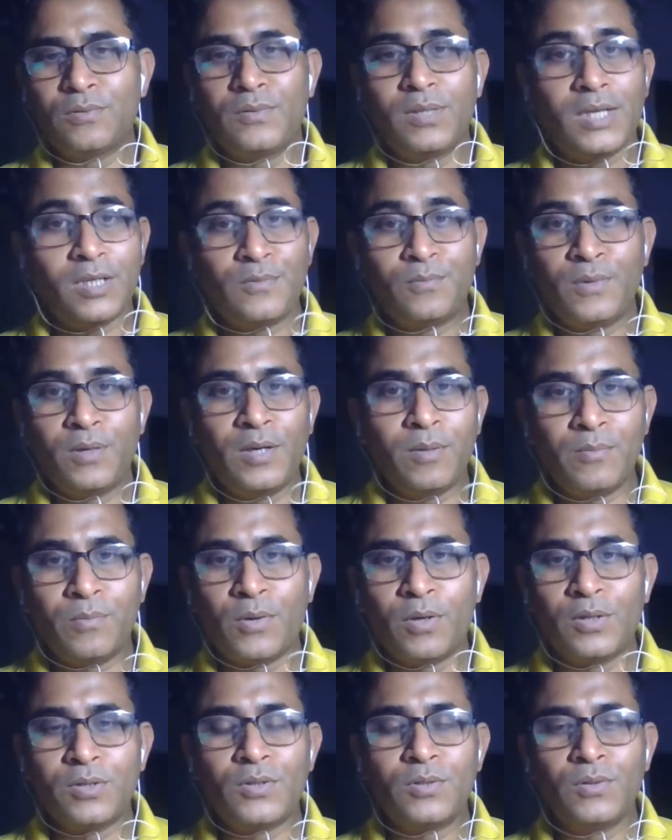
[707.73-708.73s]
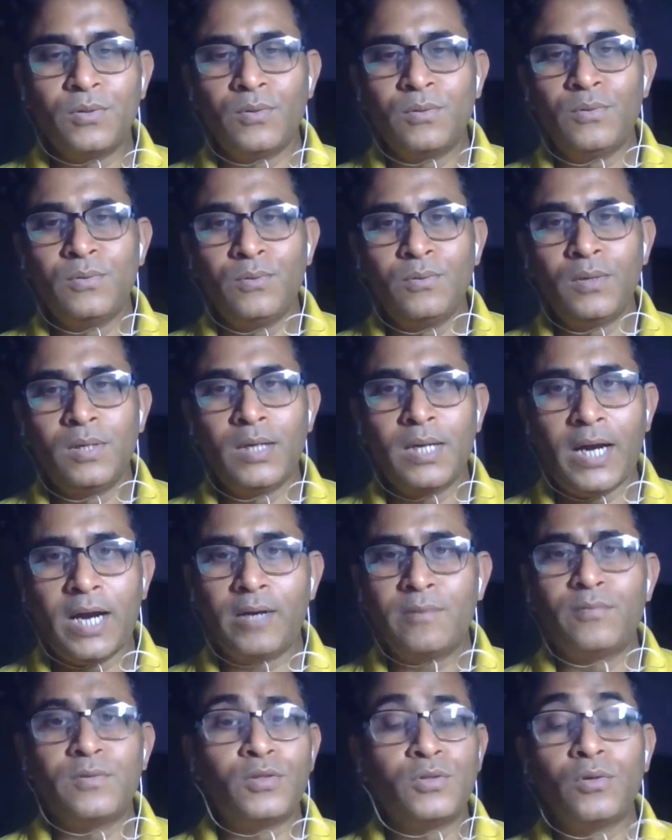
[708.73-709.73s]
So that's very important. So Google
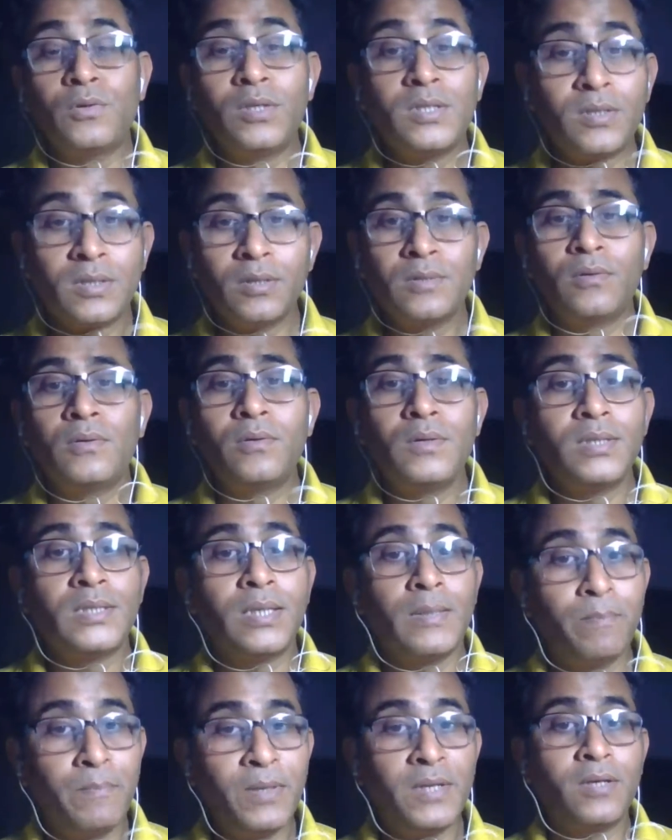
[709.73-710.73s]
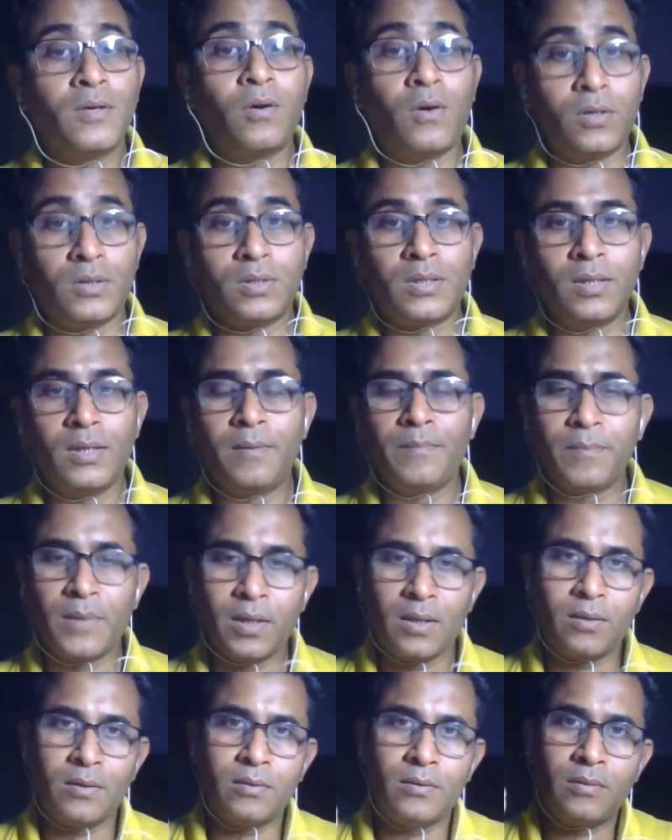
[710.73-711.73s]
AdWords, though it's a bit costly
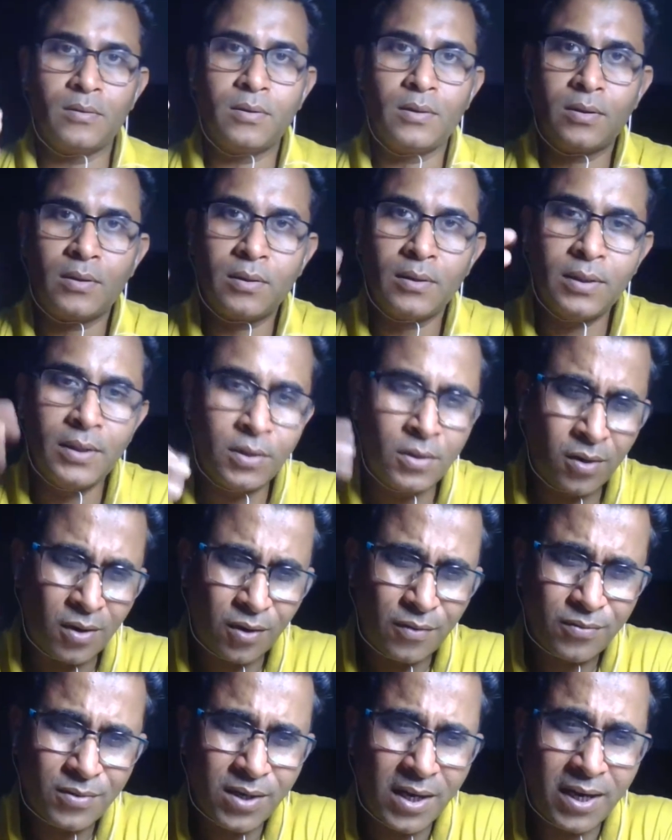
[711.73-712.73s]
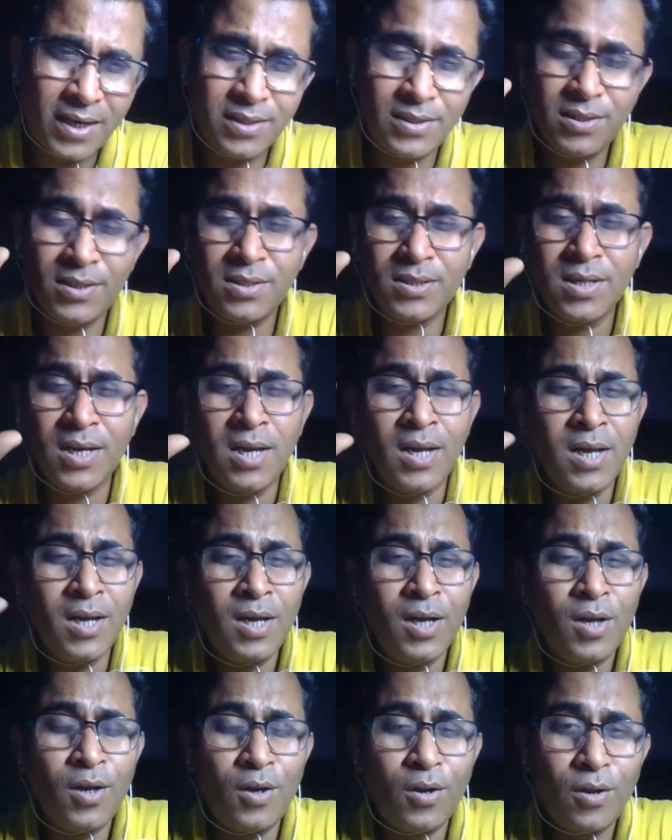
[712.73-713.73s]
and it needs a lot of strategies,
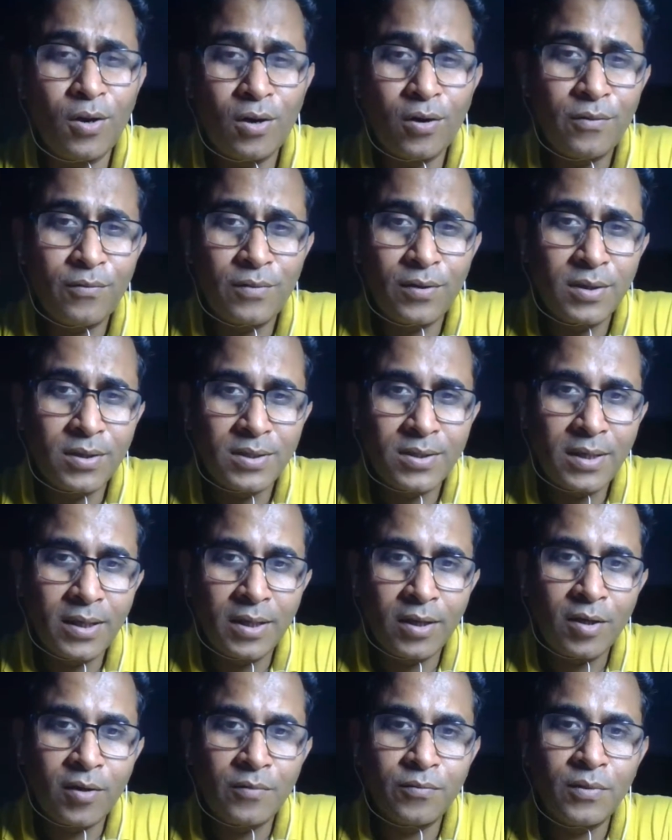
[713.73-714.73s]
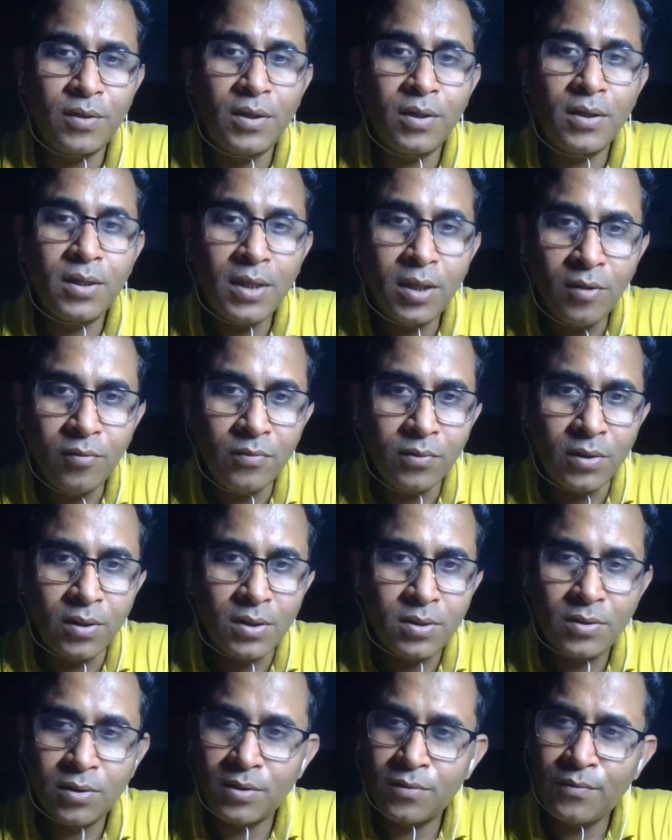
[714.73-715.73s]
a lot of understanding of the
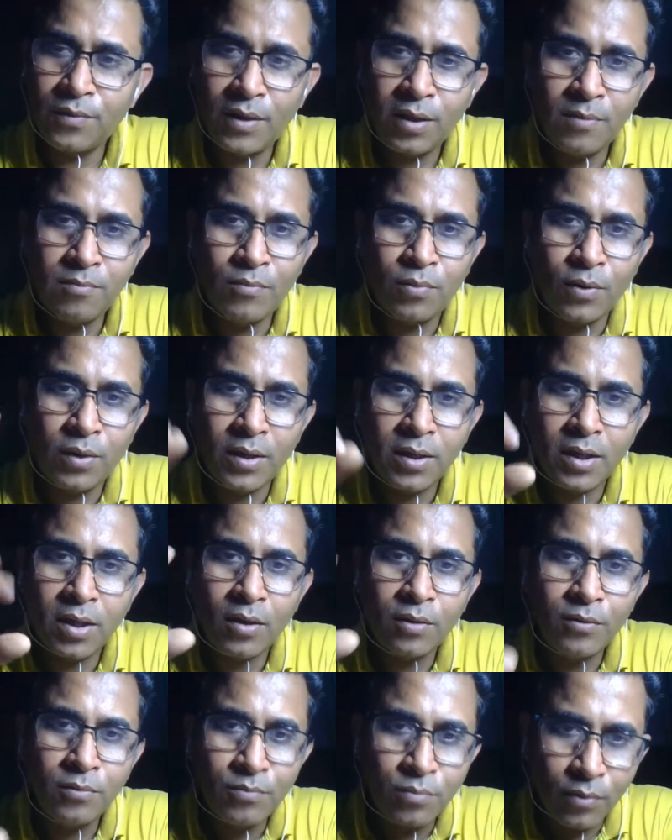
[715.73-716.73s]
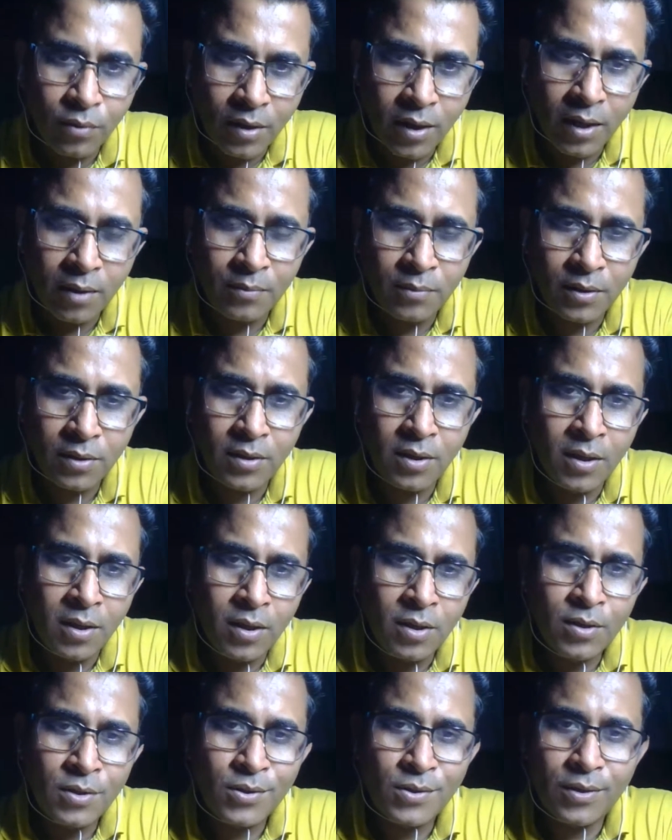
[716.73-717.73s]
keywords. It's very important how you program it
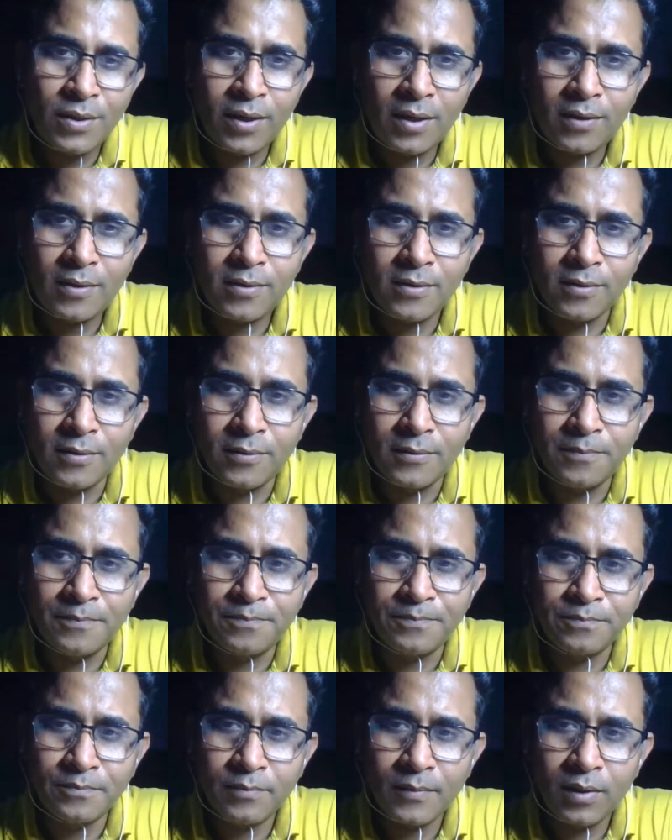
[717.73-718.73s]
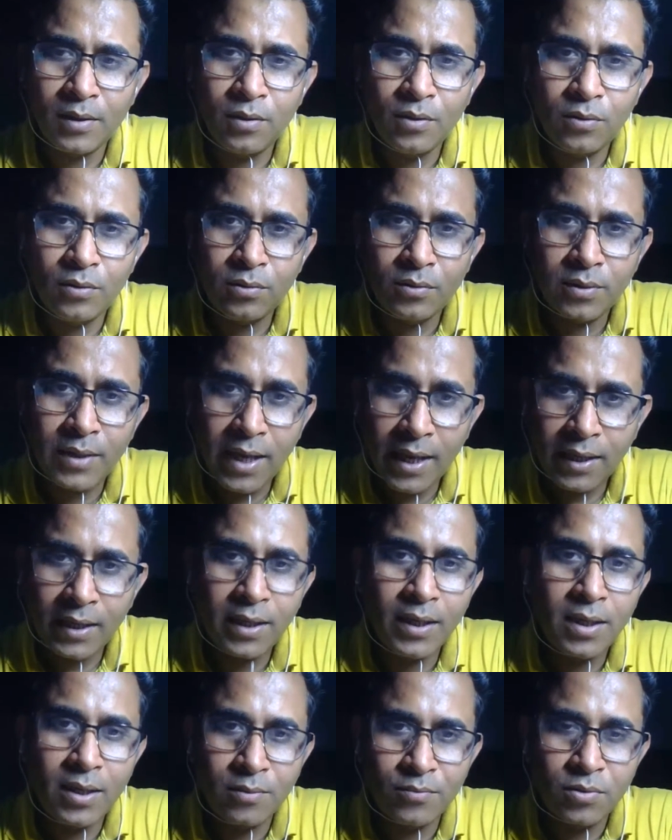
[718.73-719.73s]
so that your
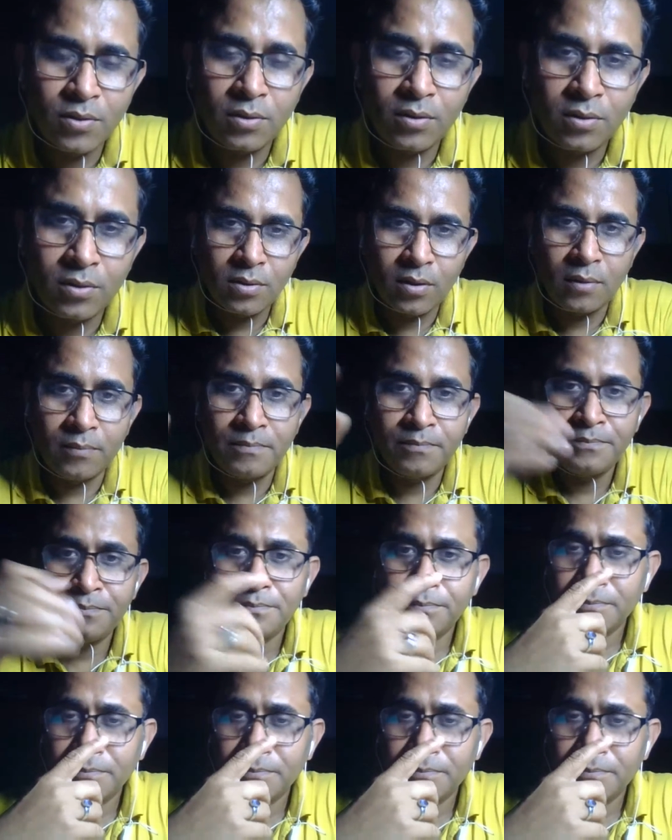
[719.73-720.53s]
ranking comes top.